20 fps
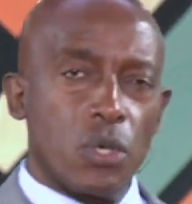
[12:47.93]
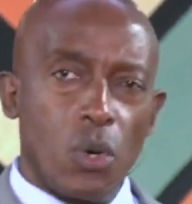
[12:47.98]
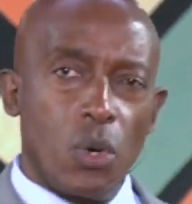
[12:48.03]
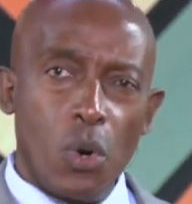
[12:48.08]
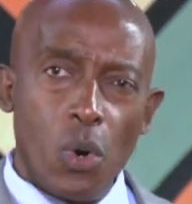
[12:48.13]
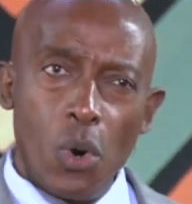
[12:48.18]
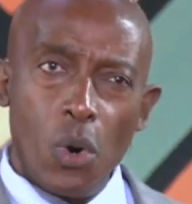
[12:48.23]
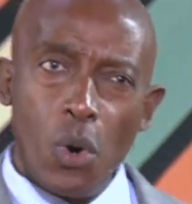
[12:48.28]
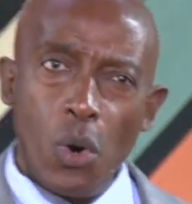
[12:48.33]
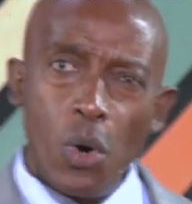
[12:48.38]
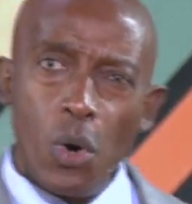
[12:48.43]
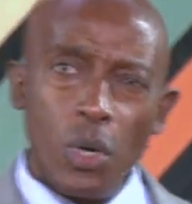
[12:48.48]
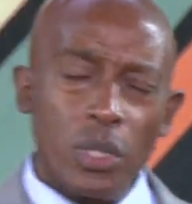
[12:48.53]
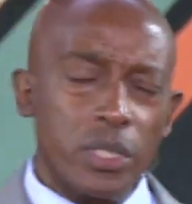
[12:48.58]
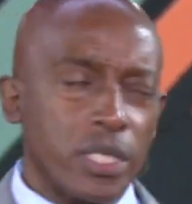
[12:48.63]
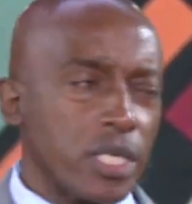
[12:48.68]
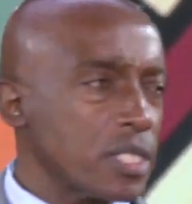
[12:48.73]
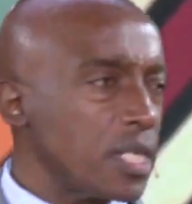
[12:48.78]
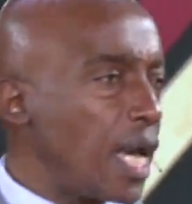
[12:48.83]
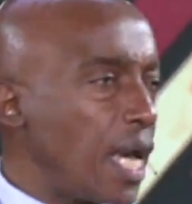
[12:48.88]
all the
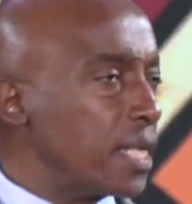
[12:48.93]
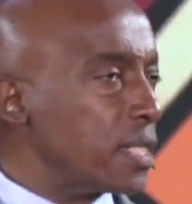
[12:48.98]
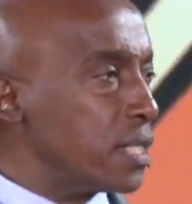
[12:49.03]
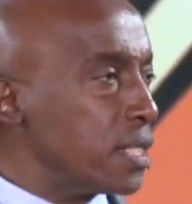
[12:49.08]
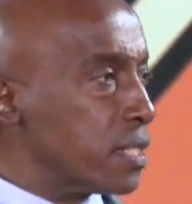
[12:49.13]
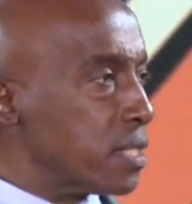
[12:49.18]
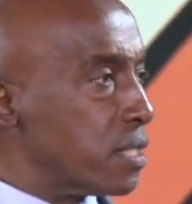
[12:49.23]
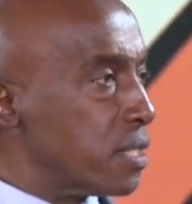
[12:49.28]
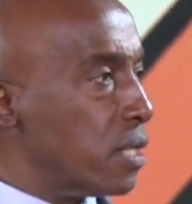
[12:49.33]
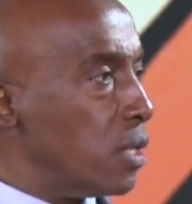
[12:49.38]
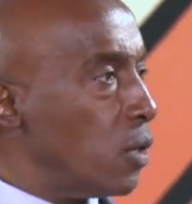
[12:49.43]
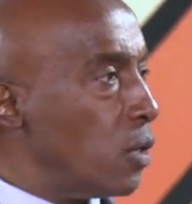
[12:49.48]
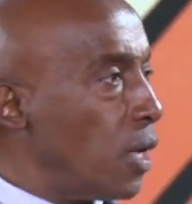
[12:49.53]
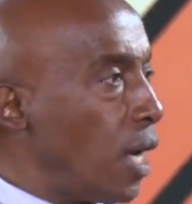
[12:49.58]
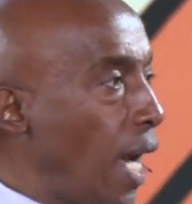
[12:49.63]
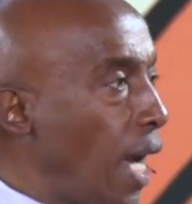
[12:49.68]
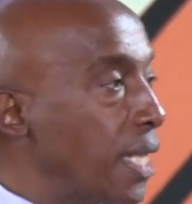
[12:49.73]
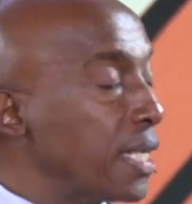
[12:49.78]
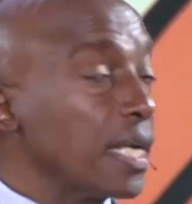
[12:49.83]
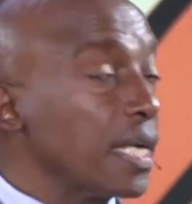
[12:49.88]
scientists
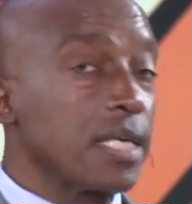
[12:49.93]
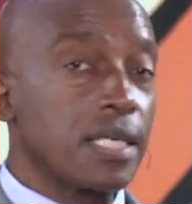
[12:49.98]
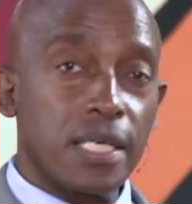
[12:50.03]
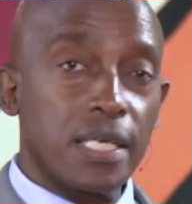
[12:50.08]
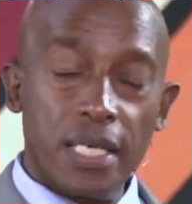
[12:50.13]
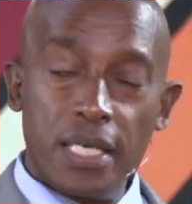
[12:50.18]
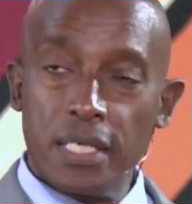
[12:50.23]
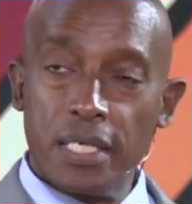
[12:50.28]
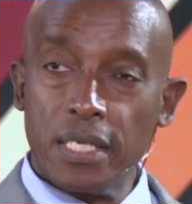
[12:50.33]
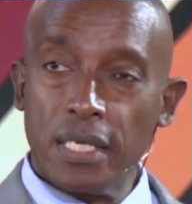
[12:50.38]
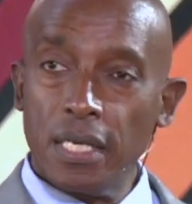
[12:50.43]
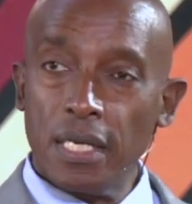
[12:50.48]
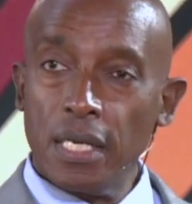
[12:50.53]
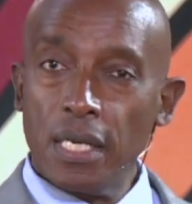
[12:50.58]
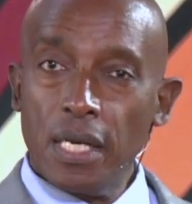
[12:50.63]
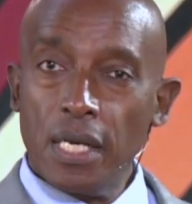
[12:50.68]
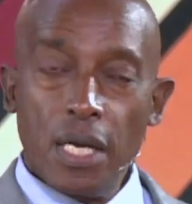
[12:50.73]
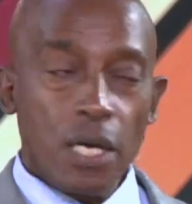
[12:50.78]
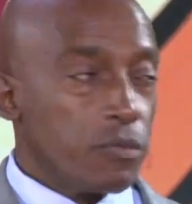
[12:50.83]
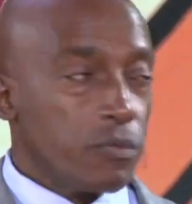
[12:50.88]
had agreed
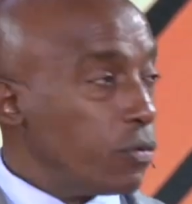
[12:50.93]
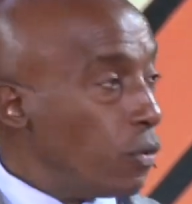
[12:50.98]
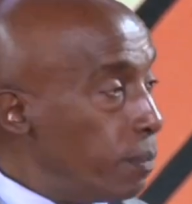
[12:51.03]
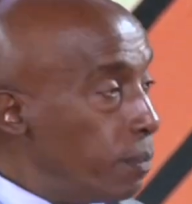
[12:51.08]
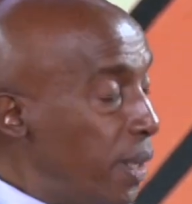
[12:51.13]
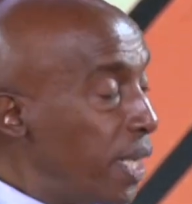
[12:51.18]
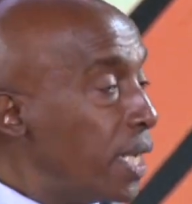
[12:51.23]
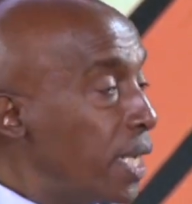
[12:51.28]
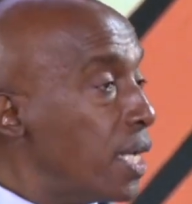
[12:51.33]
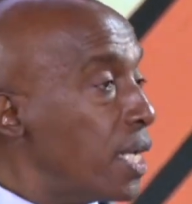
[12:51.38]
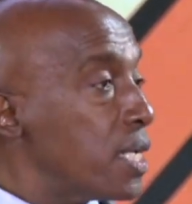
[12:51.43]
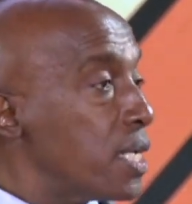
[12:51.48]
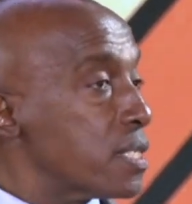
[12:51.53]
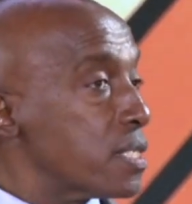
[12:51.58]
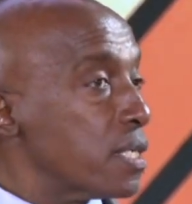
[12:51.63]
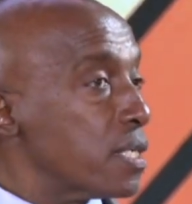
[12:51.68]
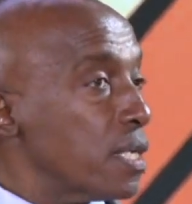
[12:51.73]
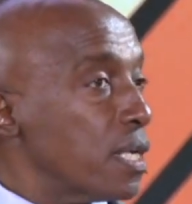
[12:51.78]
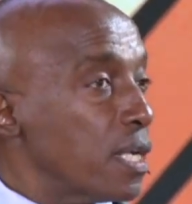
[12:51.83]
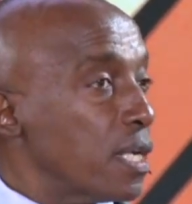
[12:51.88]
for many years
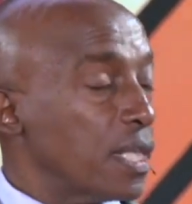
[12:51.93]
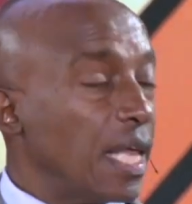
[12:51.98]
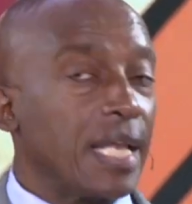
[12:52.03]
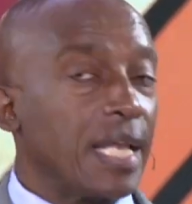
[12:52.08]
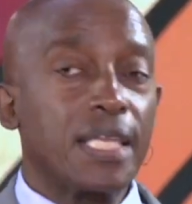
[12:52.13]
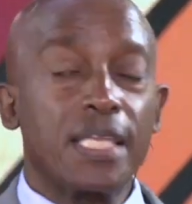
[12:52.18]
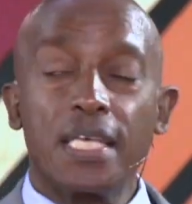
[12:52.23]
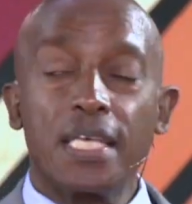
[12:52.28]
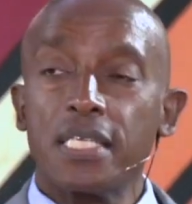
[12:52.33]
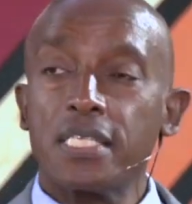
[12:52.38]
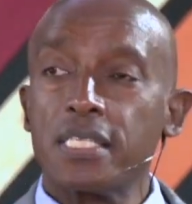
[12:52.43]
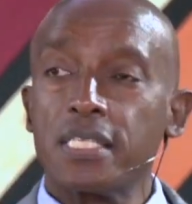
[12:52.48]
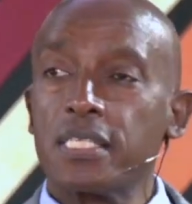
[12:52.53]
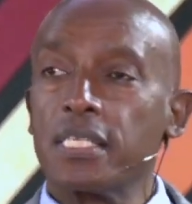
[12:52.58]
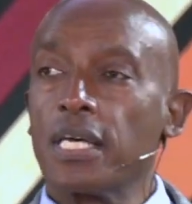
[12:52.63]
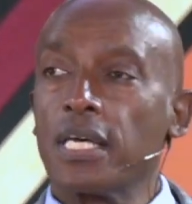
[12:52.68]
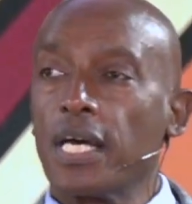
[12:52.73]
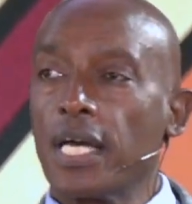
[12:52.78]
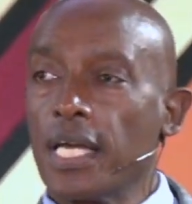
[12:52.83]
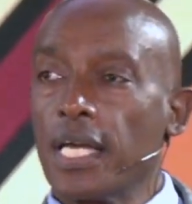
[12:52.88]
that this
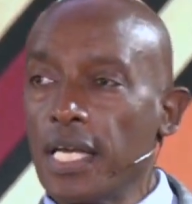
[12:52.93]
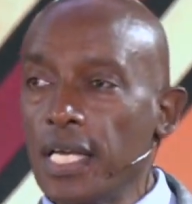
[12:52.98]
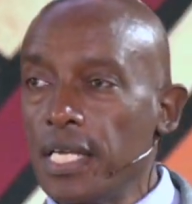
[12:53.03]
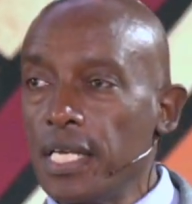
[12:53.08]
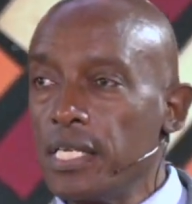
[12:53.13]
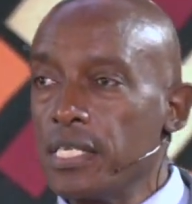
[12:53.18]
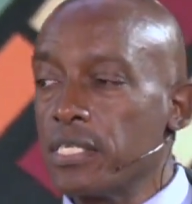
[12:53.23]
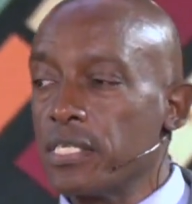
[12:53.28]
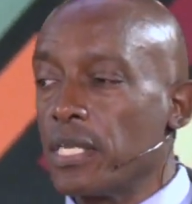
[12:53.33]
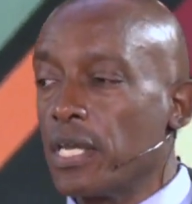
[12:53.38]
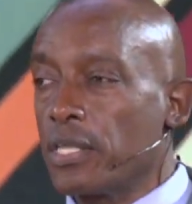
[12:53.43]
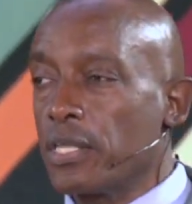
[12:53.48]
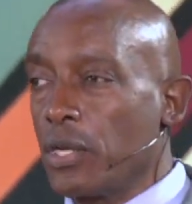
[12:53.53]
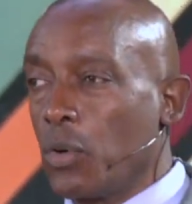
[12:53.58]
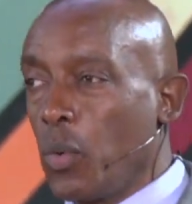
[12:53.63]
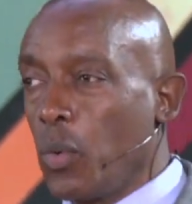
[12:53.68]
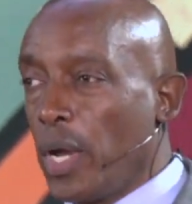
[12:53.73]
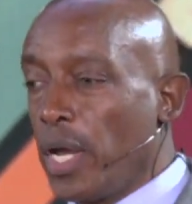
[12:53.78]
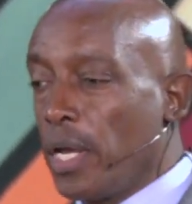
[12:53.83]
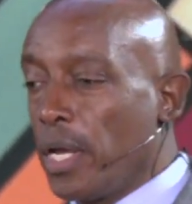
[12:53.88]
is the
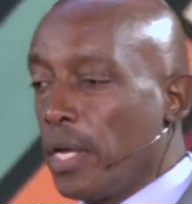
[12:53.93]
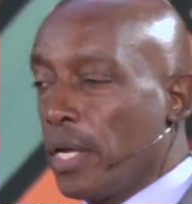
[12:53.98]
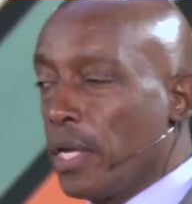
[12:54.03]
way